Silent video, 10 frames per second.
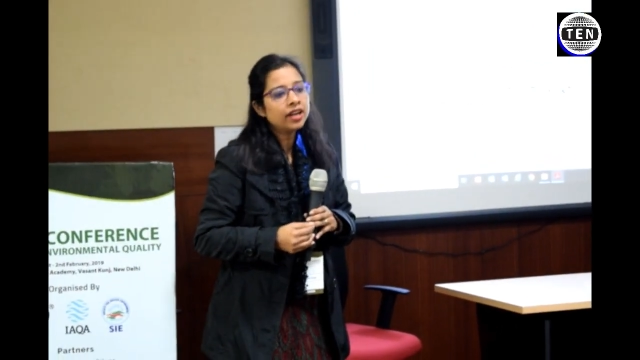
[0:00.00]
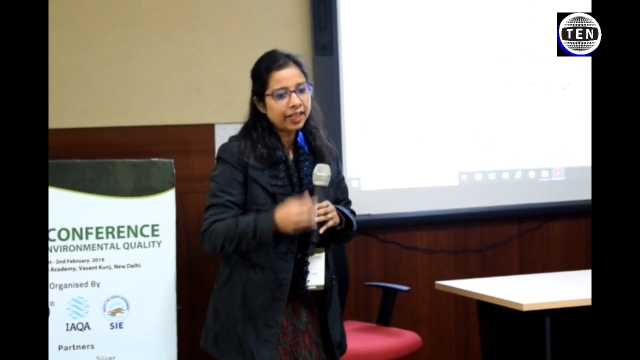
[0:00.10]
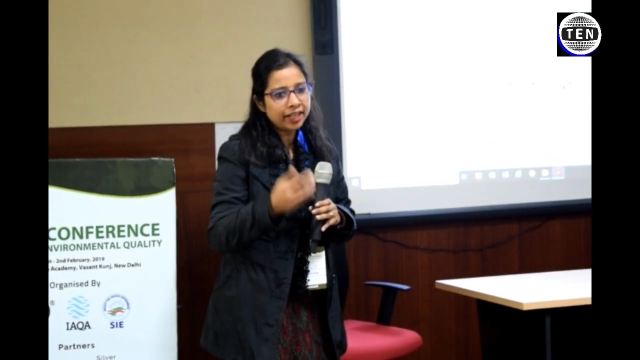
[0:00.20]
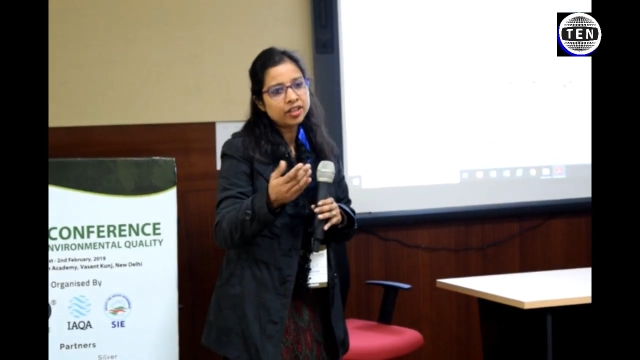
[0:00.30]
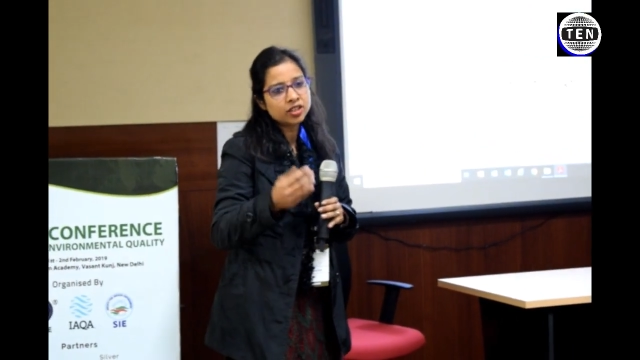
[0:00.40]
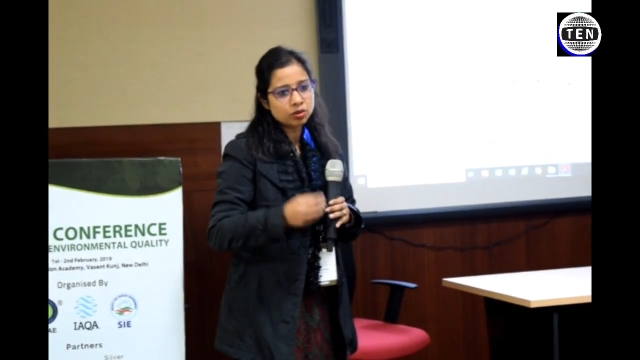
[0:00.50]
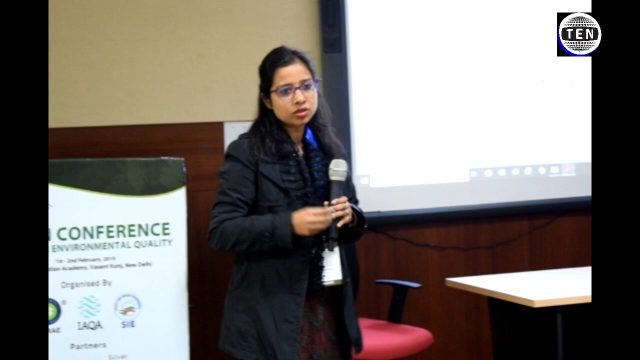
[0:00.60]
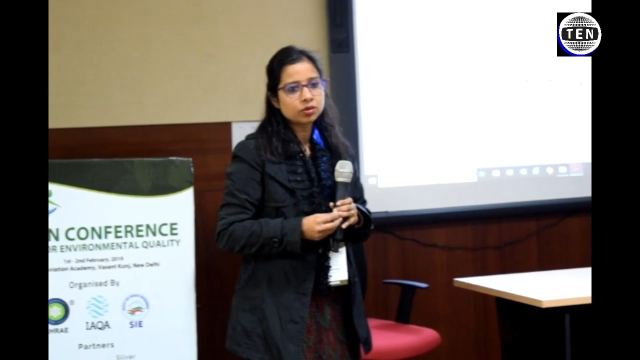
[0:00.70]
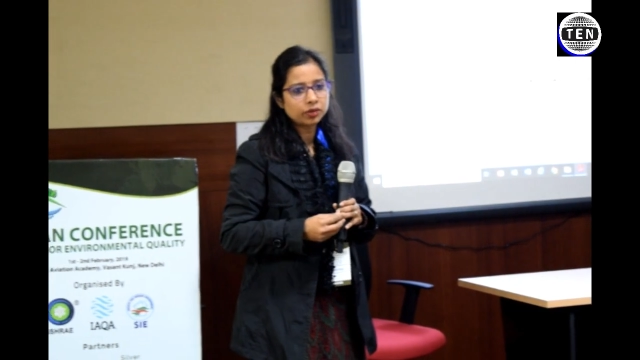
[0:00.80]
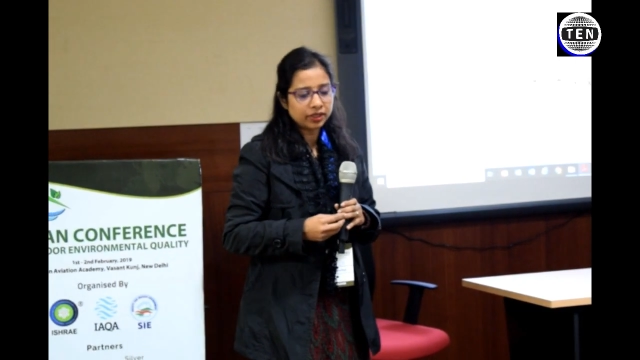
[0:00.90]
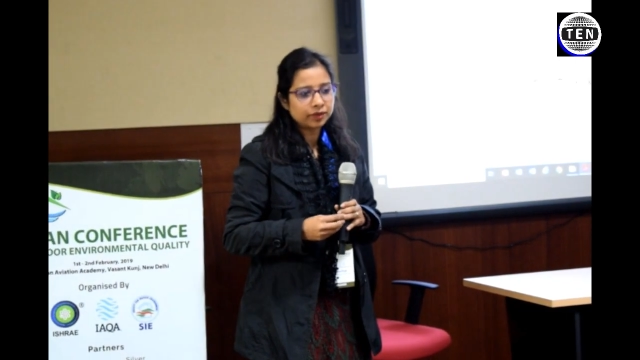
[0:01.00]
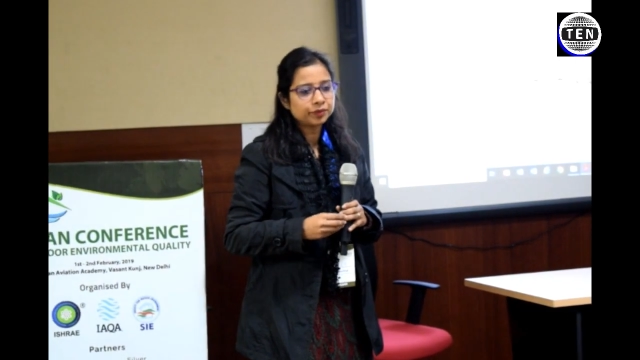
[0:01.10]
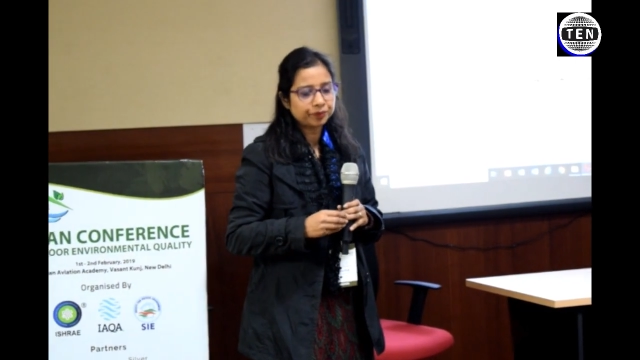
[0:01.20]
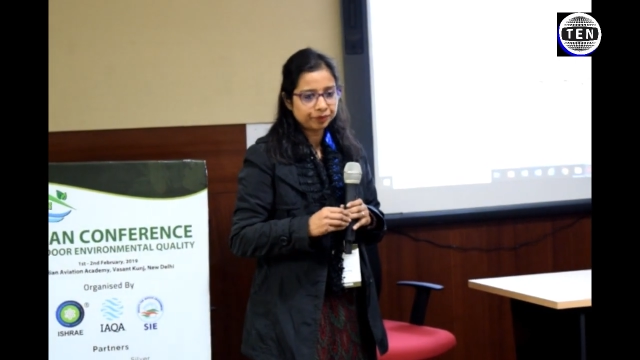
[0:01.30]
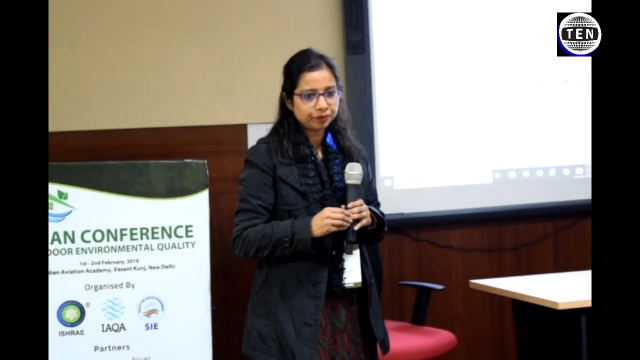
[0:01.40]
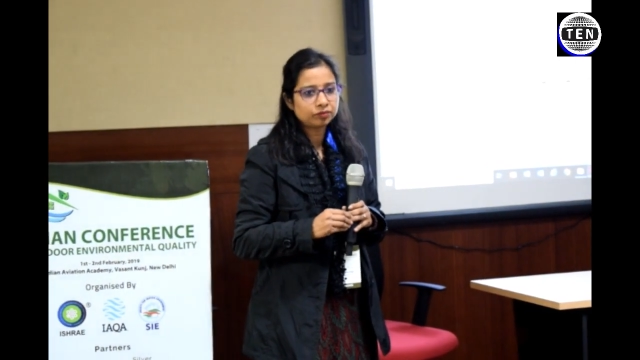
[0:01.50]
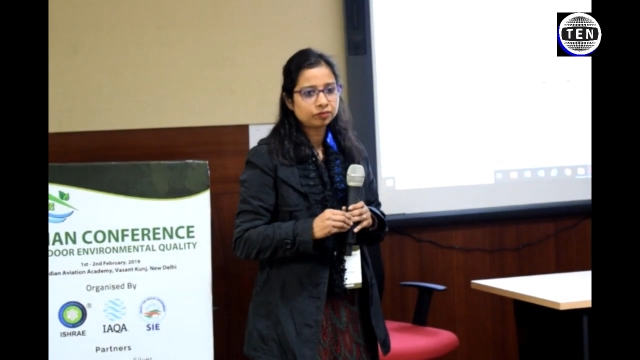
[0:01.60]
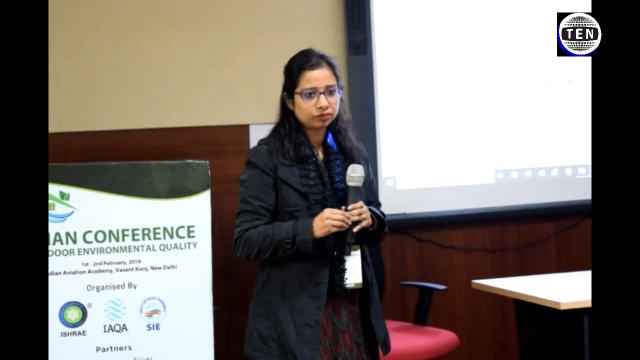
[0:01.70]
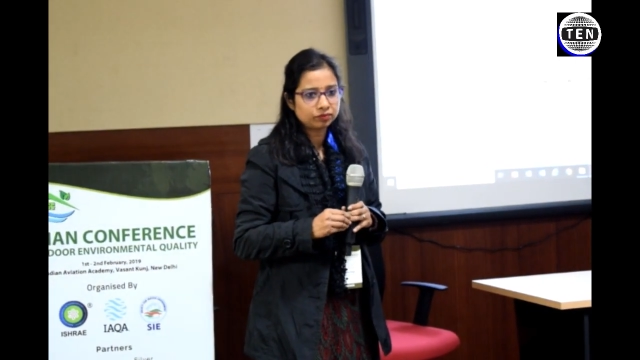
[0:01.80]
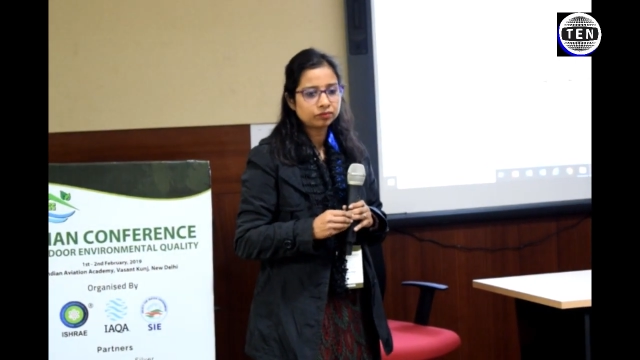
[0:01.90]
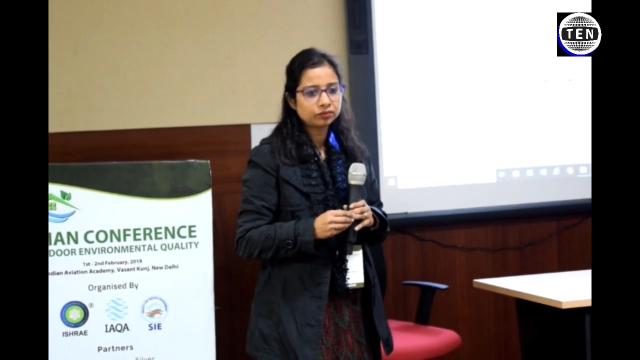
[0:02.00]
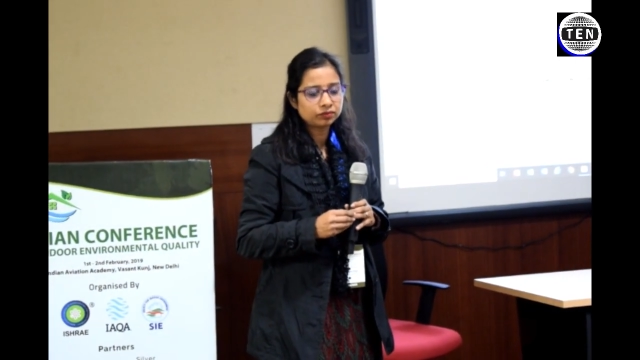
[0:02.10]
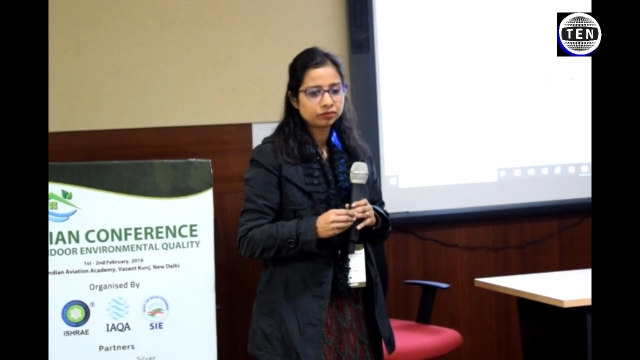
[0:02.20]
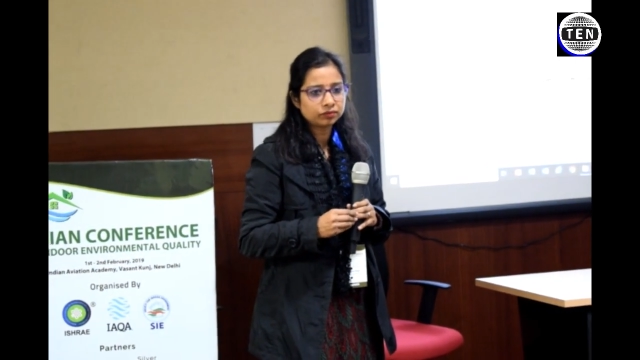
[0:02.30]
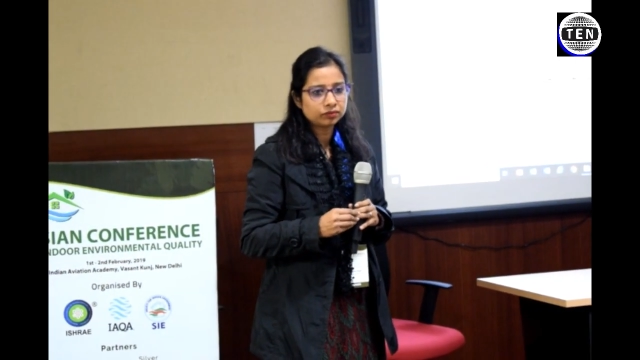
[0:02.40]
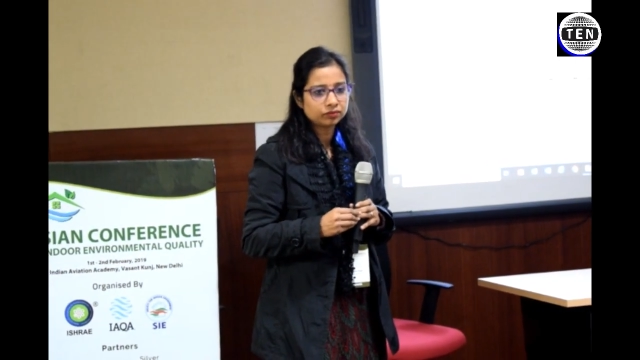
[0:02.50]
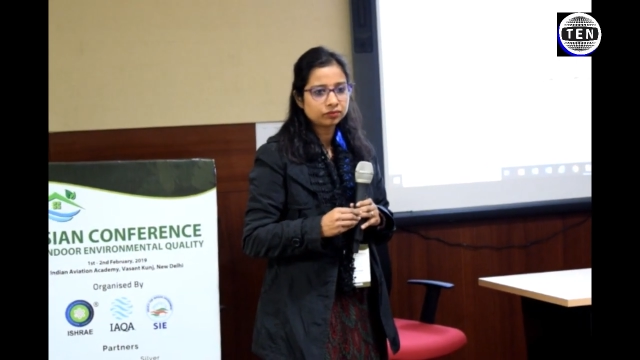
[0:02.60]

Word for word: students who are complaining they are getting glare